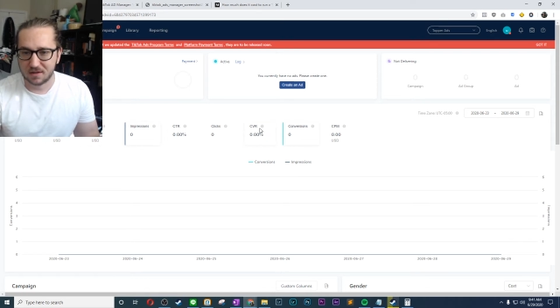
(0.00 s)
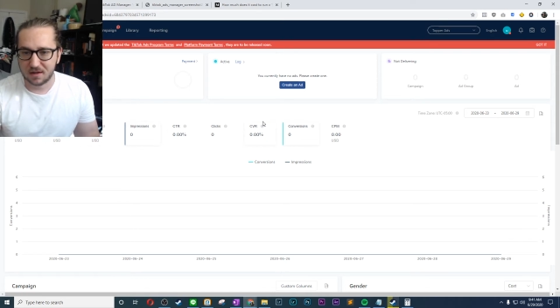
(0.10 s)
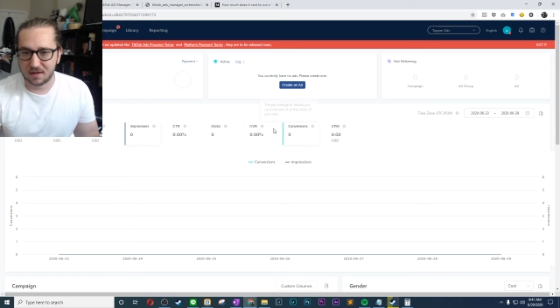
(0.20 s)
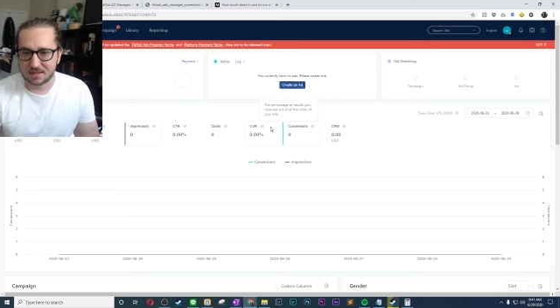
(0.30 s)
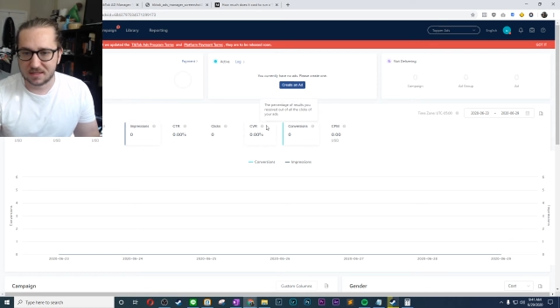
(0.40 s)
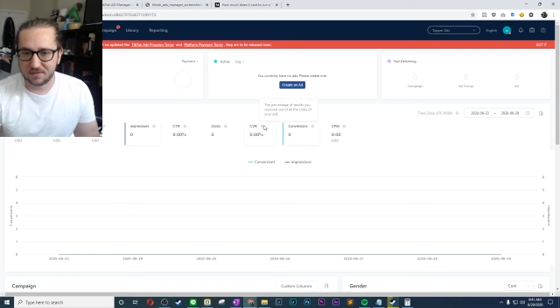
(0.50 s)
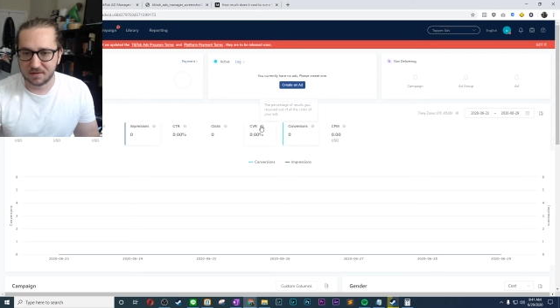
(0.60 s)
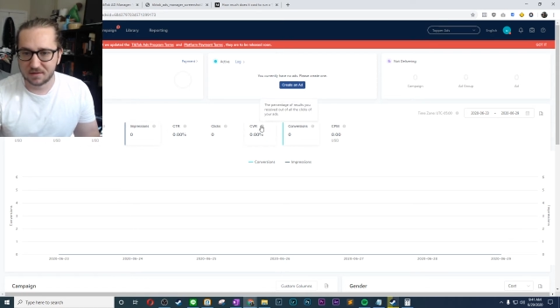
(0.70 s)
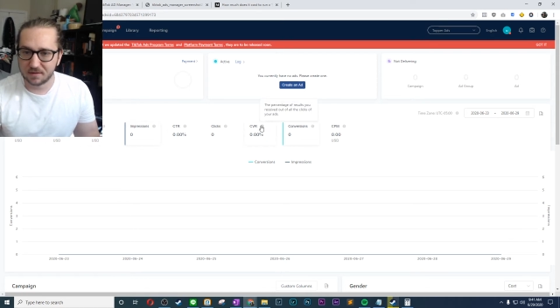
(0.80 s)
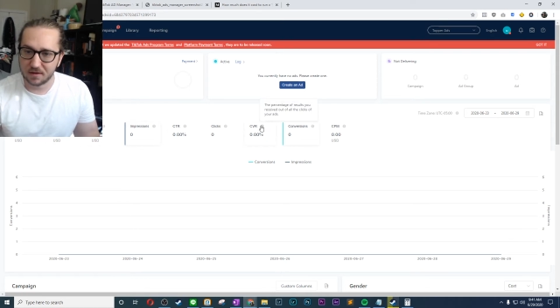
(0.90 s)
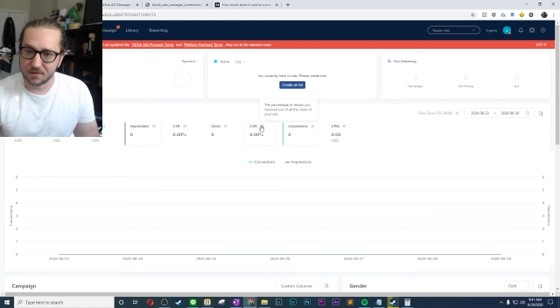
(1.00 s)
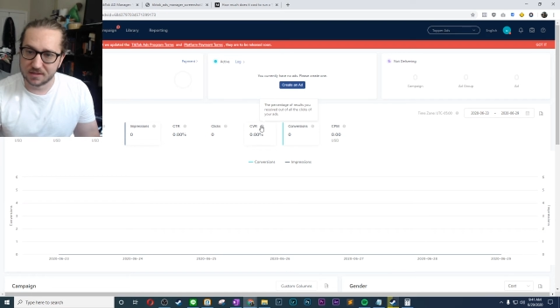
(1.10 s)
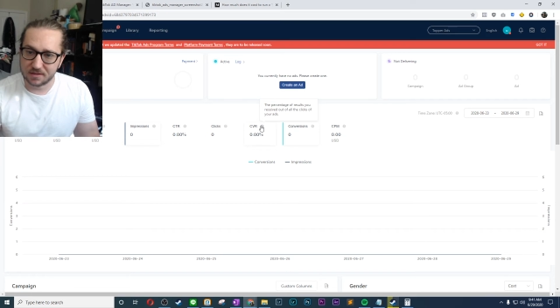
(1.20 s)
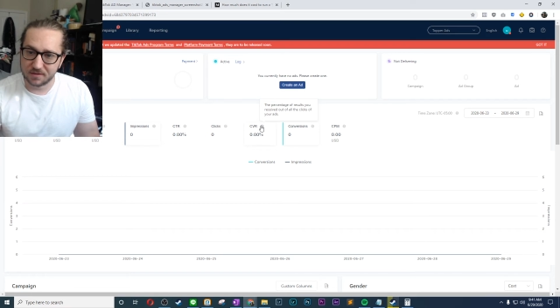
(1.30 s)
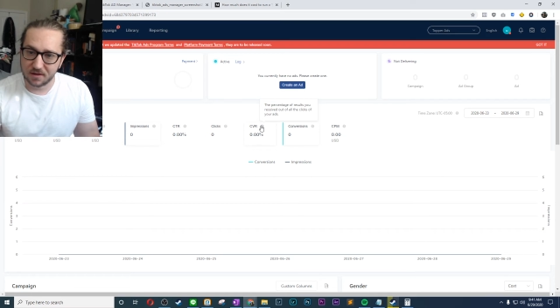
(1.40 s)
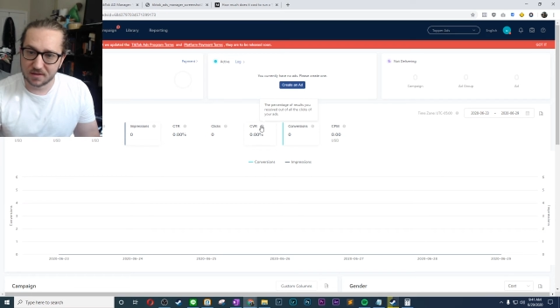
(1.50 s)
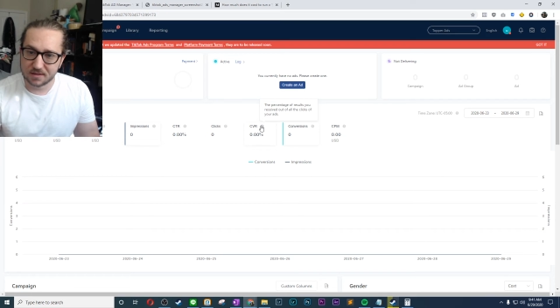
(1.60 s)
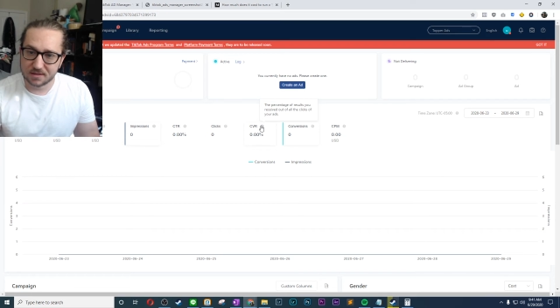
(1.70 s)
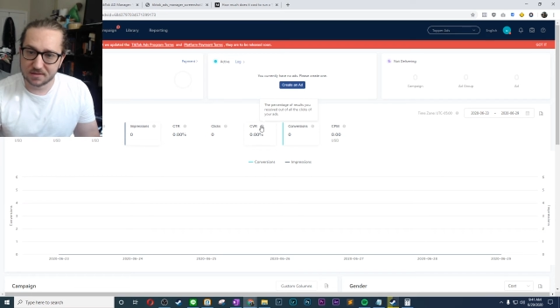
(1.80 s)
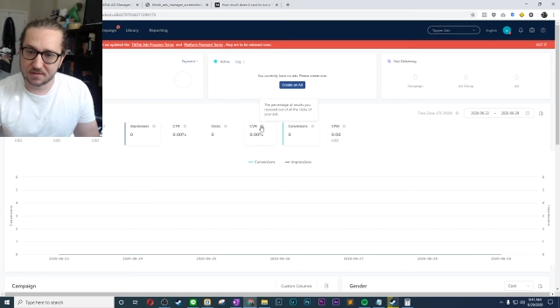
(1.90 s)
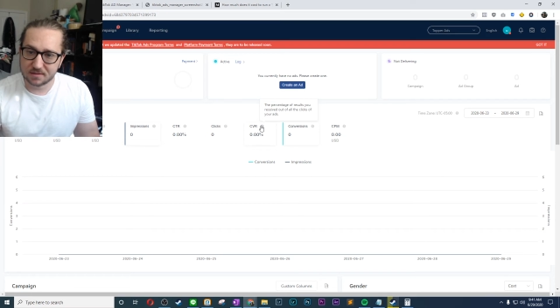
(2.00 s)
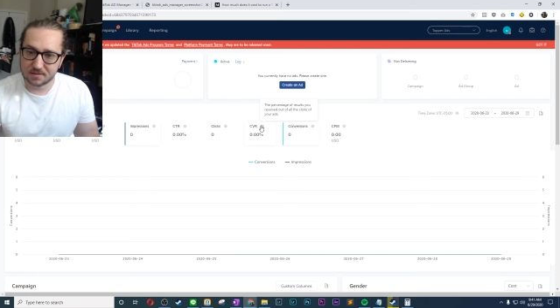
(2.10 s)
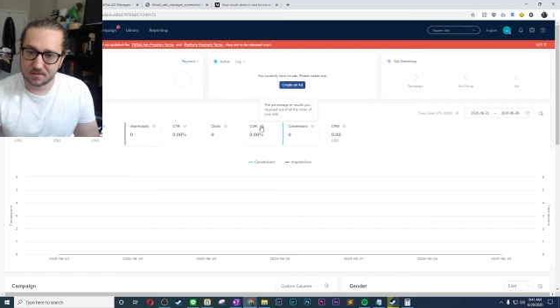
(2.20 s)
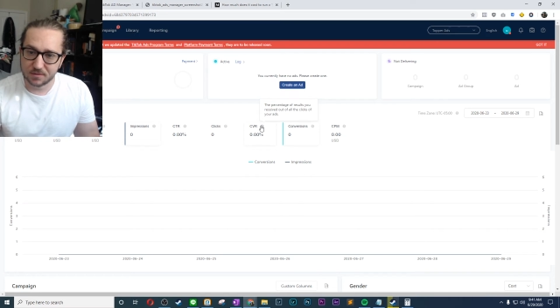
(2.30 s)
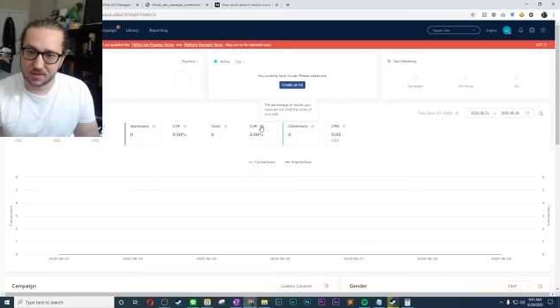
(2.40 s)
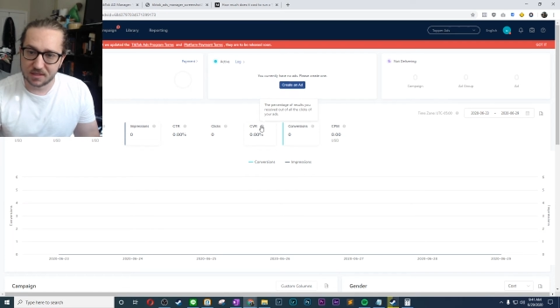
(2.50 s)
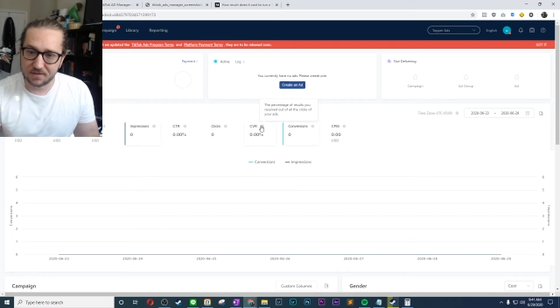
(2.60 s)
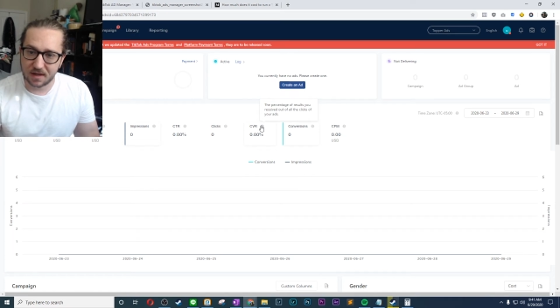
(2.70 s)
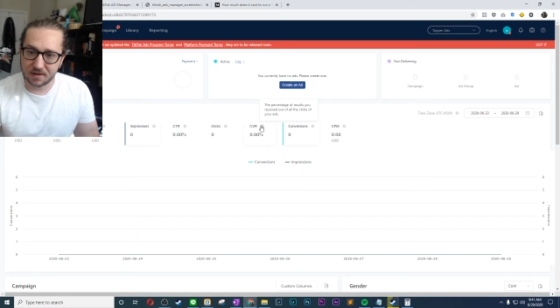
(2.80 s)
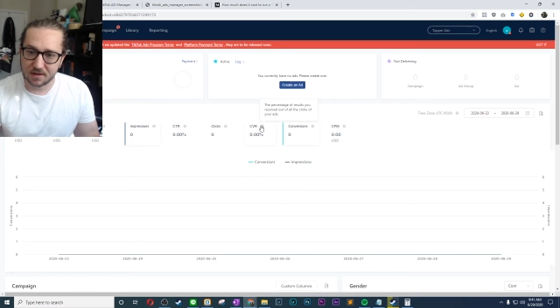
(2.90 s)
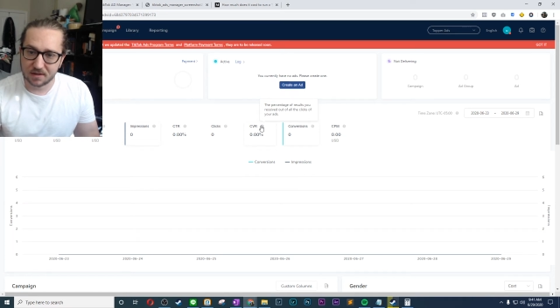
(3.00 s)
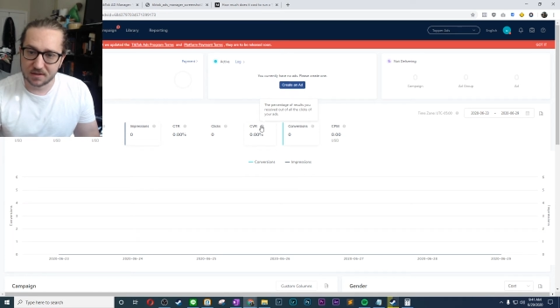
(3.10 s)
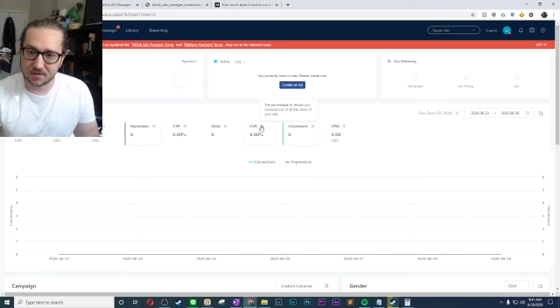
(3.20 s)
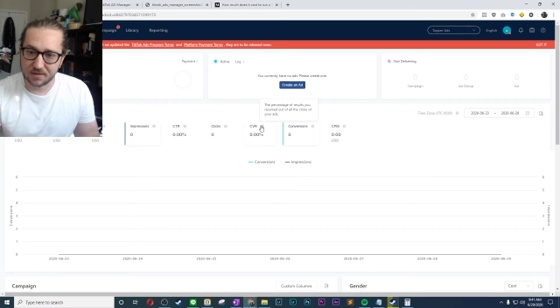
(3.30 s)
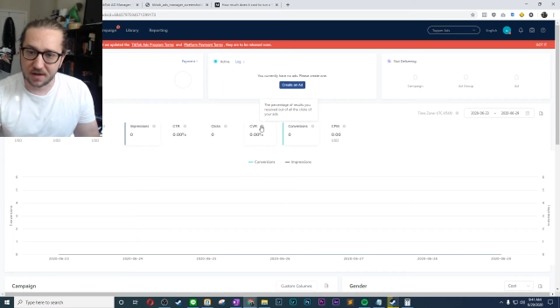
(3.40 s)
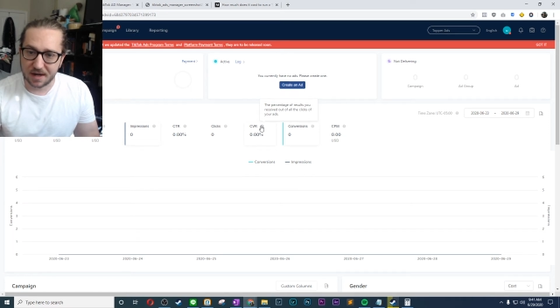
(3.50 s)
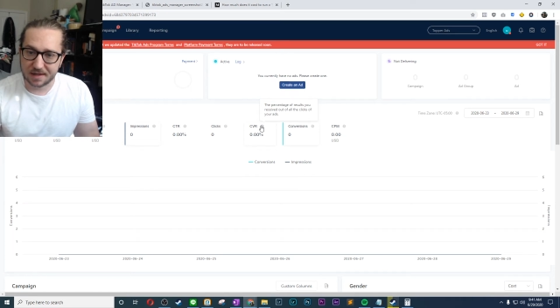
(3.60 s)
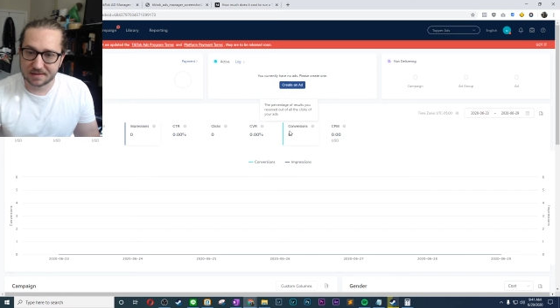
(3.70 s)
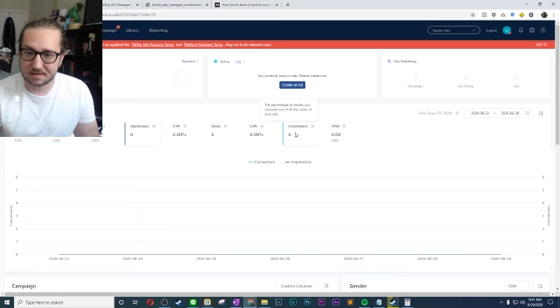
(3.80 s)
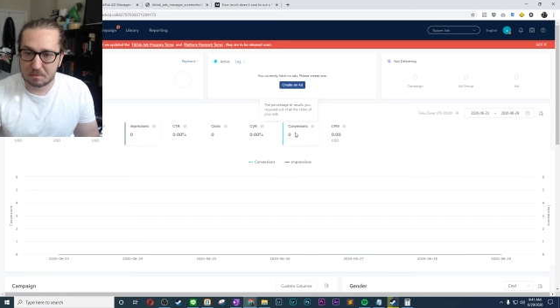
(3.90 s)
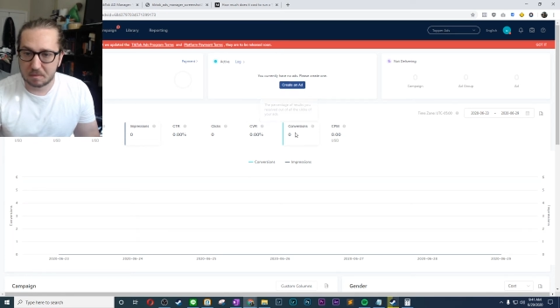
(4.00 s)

I don't know what CVR is. Received out of the clicks of your ads.